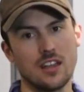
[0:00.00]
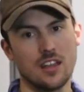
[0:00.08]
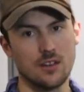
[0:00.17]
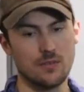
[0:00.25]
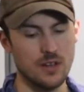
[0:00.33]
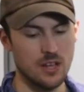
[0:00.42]

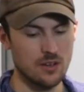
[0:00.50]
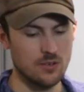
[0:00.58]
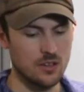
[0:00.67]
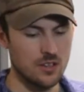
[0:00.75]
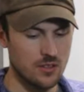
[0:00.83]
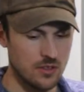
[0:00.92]
and I
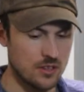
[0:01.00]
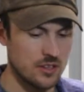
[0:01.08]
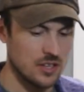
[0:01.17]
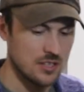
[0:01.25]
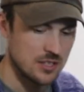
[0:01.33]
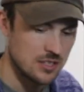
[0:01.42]
found
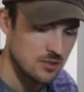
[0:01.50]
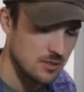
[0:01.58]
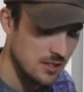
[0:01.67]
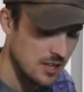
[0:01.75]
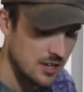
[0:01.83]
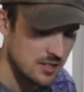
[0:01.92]
the
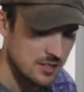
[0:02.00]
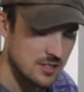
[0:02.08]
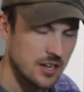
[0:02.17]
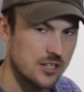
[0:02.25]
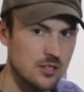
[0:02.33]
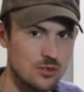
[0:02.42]
accessory light, the
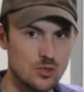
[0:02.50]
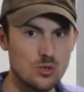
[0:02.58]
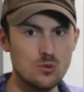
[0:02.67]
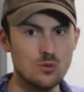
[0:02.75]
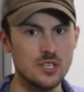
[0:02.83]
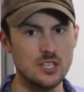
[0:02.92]
Cyclone
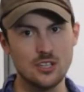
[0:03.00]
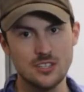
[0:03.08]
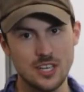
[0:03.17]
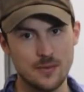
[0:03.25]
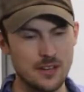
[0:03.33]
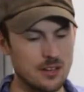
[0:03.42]
2. They
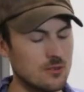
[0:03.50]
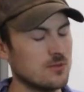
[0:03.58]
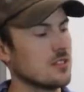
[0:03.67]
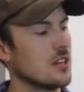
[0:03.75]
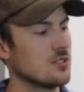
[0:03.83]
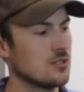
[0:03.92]
just came
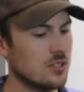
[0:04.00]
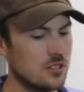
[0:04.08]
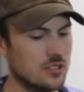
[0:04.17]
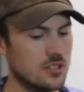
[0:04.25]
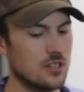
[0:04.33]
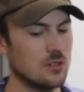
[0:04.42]
out not too
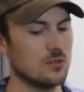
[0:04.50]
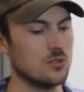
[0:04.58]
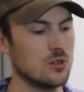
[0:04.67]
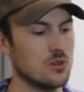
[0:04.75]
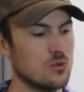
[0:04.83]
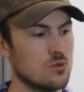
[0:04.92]
long ago,
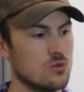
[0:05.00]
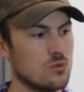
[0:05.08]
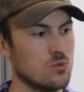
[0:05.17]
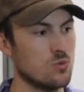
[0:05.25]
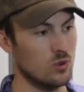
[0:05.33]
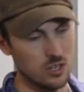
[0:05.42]

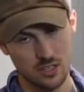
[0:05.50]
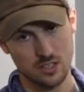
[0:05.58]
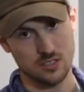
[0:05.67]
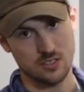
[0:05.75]
so we're going to